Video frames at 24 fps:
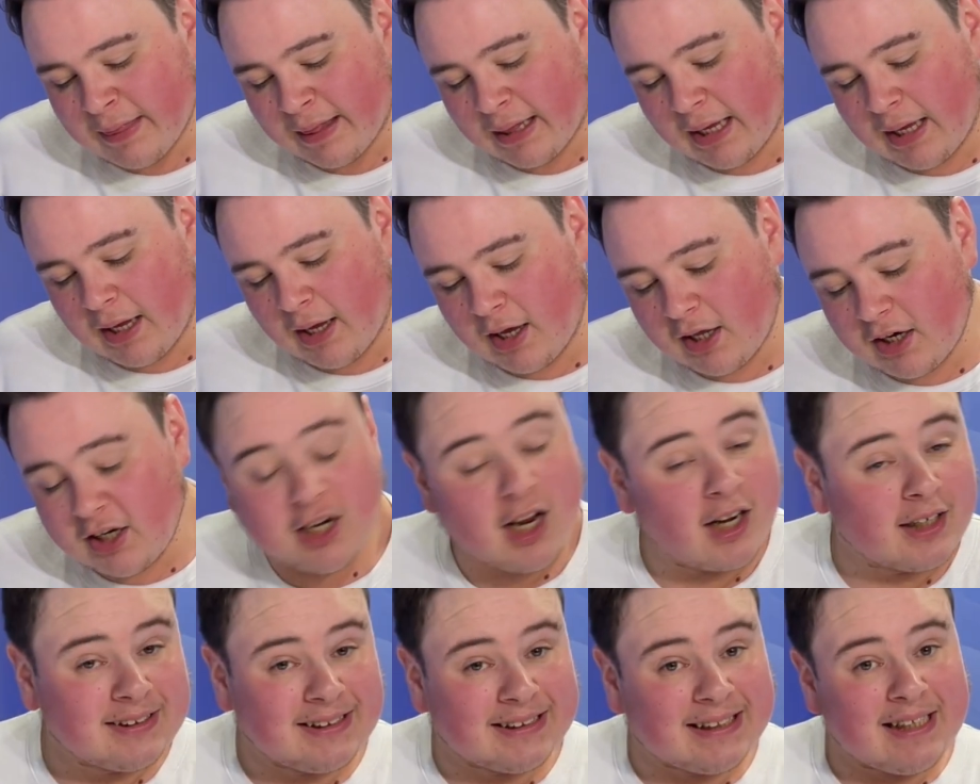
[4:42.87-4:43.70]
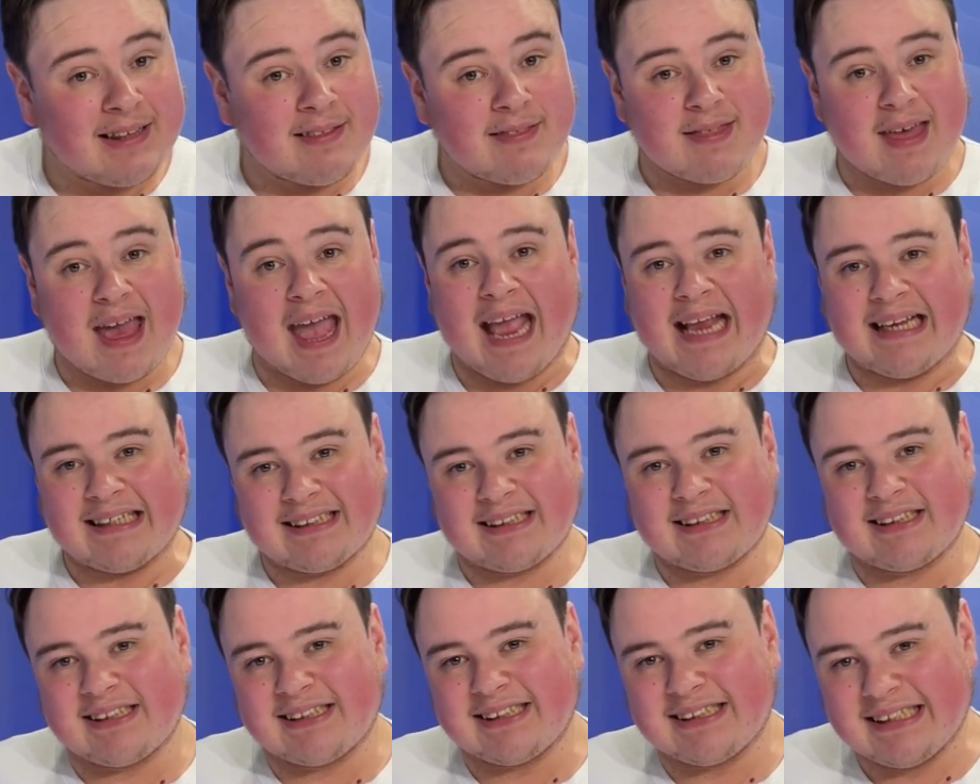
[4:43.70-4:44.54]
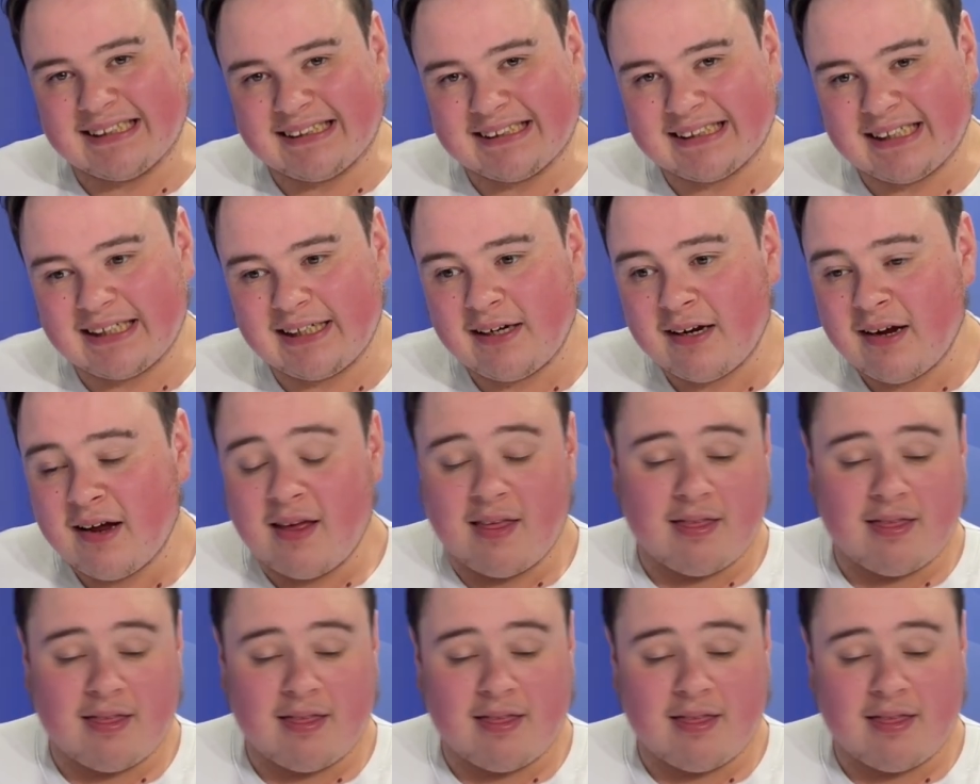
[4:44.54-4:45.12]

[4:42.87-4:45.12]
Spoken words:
19th, Exeter City.